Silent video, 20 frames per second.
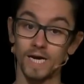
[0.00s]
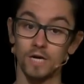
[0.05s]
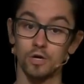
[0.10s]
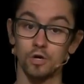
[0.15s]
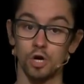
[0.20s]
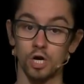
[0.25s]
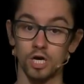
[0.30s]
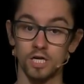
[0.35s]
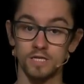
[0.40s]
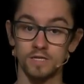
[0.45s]

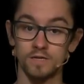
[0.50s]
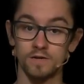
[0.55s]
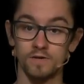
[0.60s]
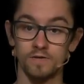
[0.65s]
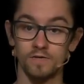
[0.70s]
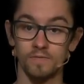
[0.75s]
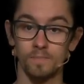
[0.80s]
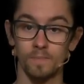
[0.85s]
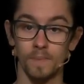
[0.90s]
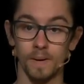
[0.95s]
For the
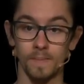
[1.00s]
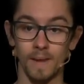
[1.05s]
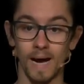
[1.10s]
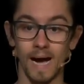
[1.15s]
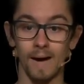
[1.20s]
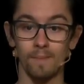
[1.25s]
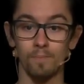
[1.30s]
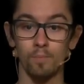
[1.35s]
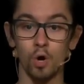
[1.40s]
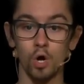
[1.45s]
new chord,
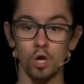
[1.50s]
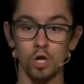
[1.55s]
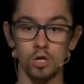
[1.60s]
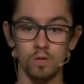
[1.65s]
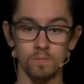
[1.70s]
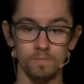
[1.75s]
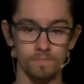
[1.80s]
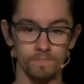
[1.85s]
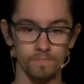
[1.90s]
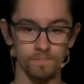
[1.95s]

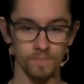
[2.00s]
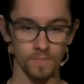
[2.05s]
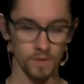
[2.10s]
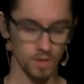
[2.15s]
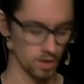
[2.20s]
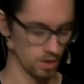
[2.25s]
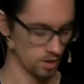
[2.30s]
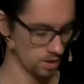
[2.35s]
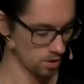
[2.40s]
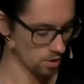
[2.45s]
the
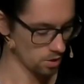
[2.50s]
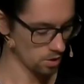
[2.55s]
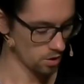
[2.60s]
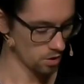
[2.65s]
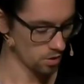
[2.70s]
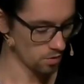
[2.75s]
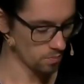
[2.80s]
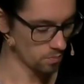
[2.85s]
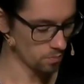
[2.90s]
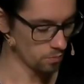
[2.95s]
A
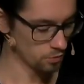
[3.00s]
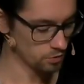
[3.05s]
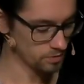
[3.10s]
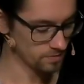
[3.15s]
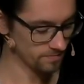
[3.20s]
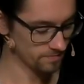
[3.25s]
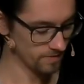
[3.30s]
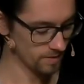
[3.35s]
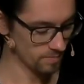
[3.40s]
minor chord,